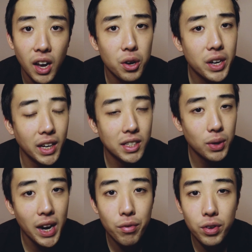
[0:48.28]
Okay,
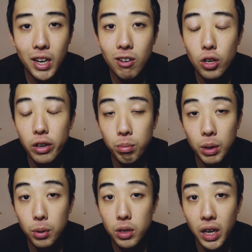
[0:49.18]
so every year a lot of
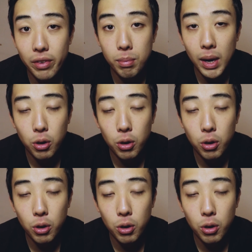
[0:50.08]
people die from